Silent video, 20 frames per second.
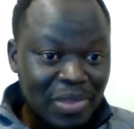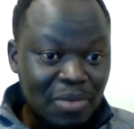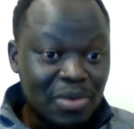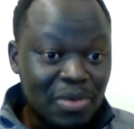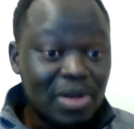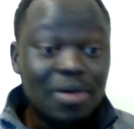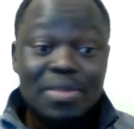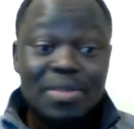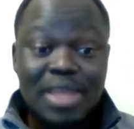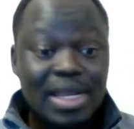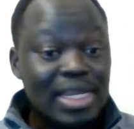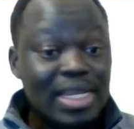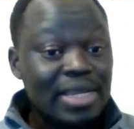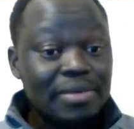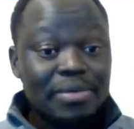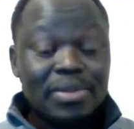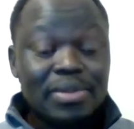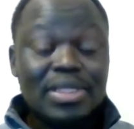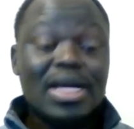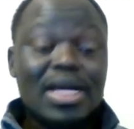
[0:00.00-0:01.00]
We know that
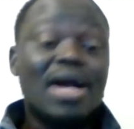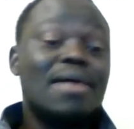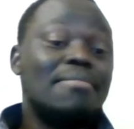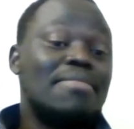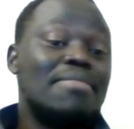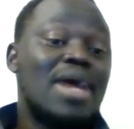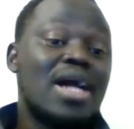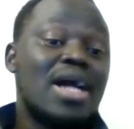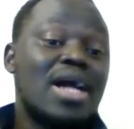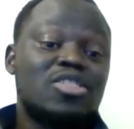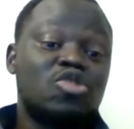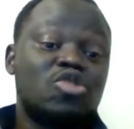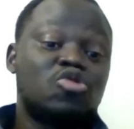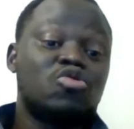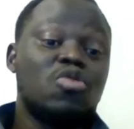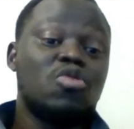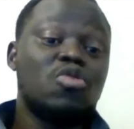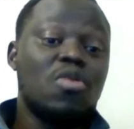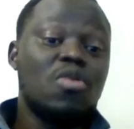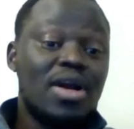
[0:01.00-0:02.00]
he will come back
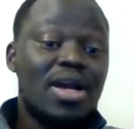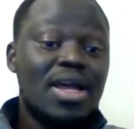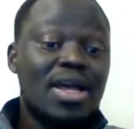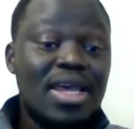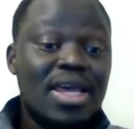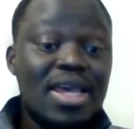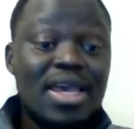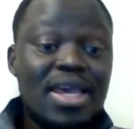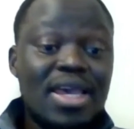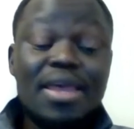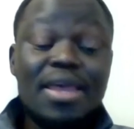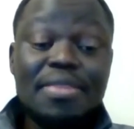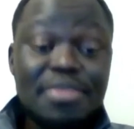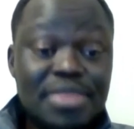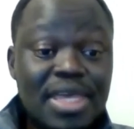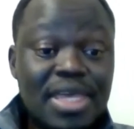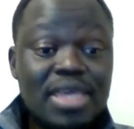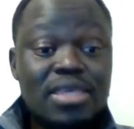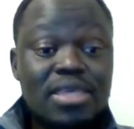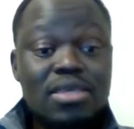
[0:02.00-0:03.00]
stronger.
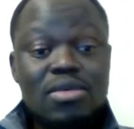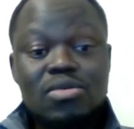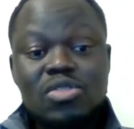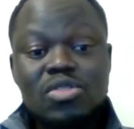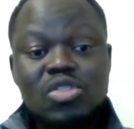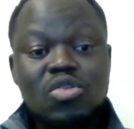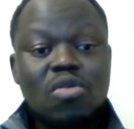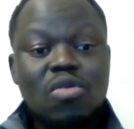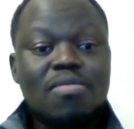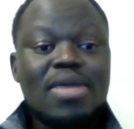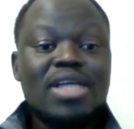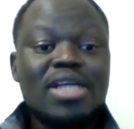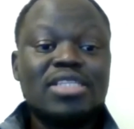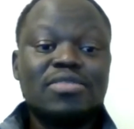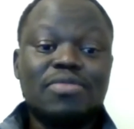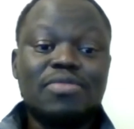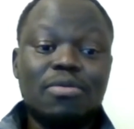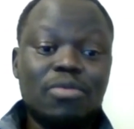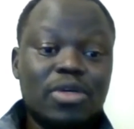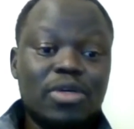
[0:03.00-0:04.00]
And thank you so
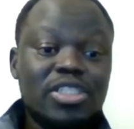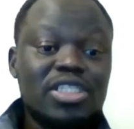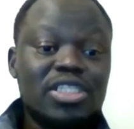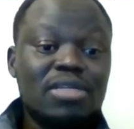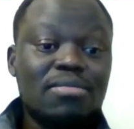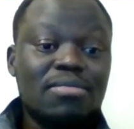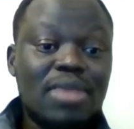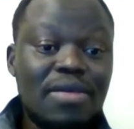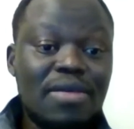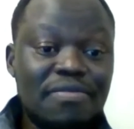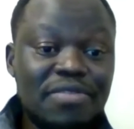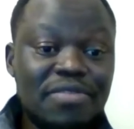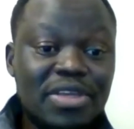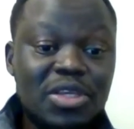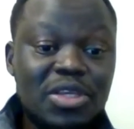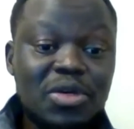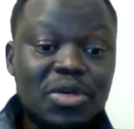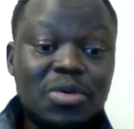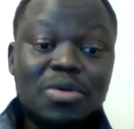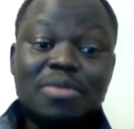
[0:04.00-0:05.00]
much for watching my
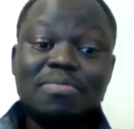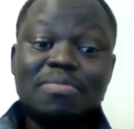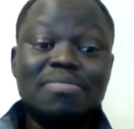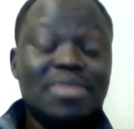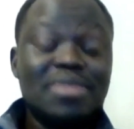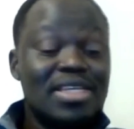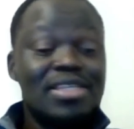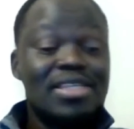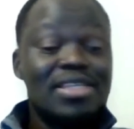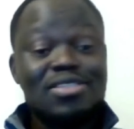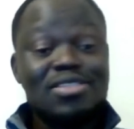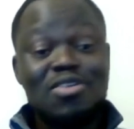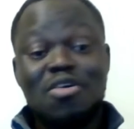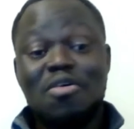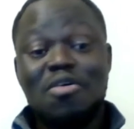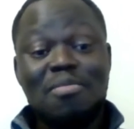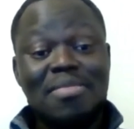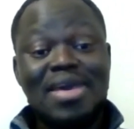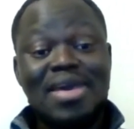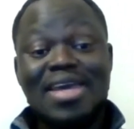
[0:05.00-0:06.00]
video. Please
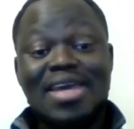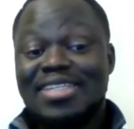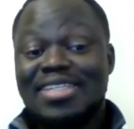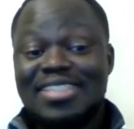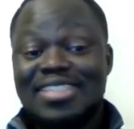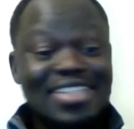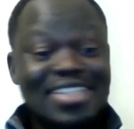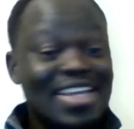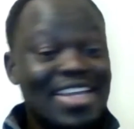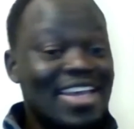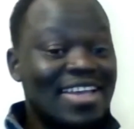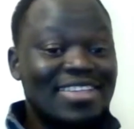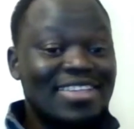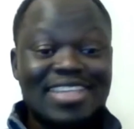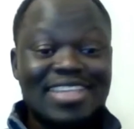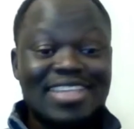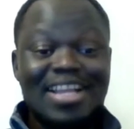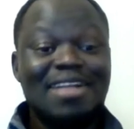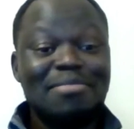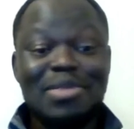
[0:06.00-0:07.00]
comment
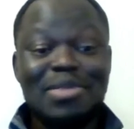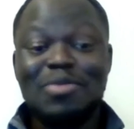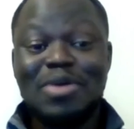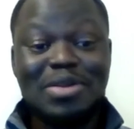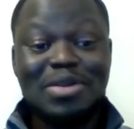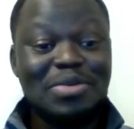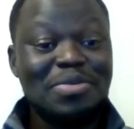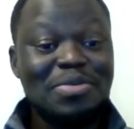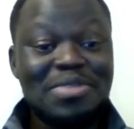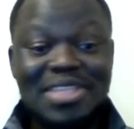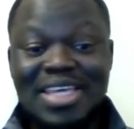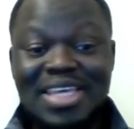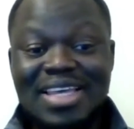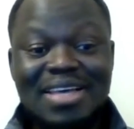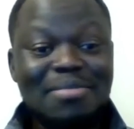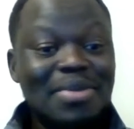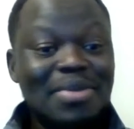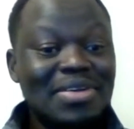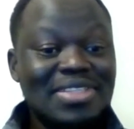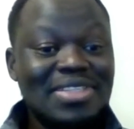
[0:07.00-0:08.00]
and tell me what you
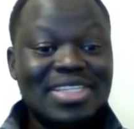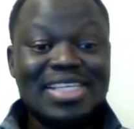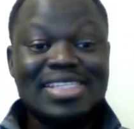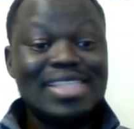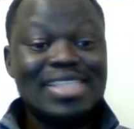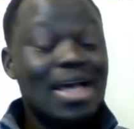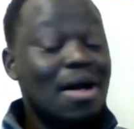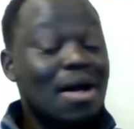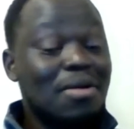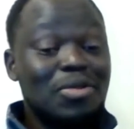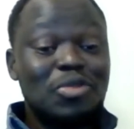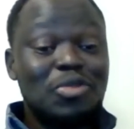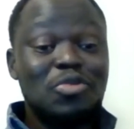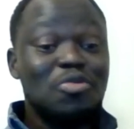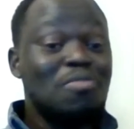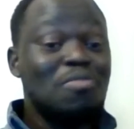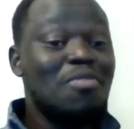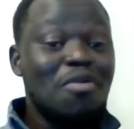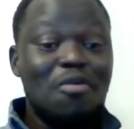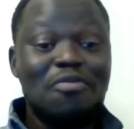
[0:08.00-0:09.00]
think about this. I'll
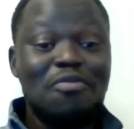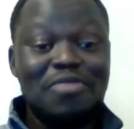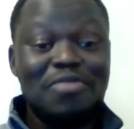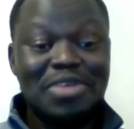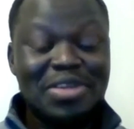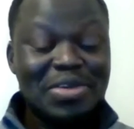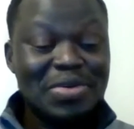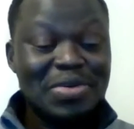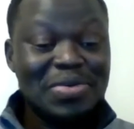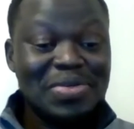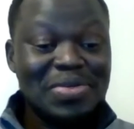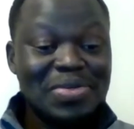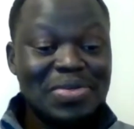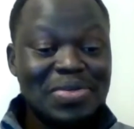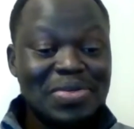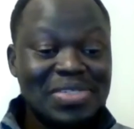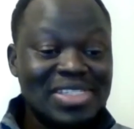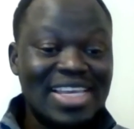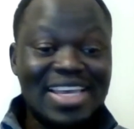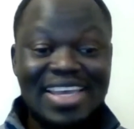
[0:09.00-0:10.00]
do more
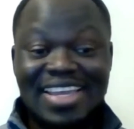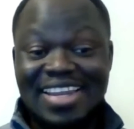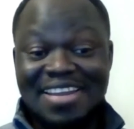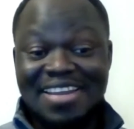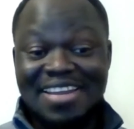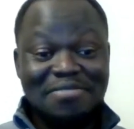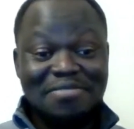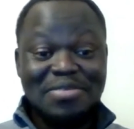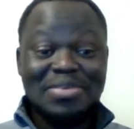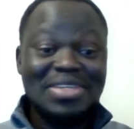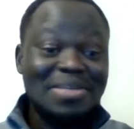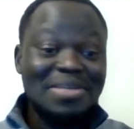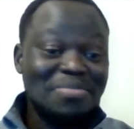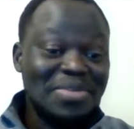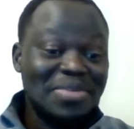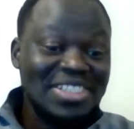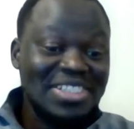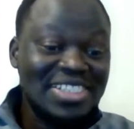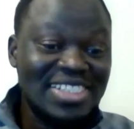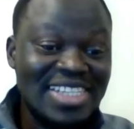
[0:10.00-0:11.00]
videos, and I
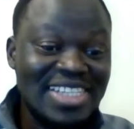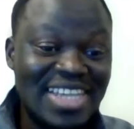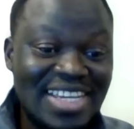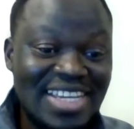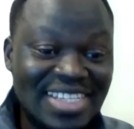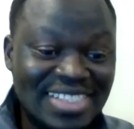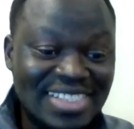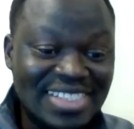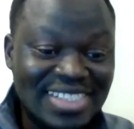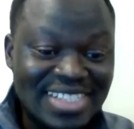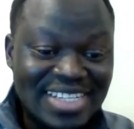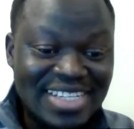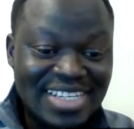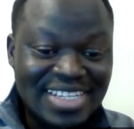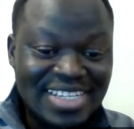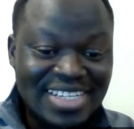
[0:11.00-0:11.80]
fully appreciate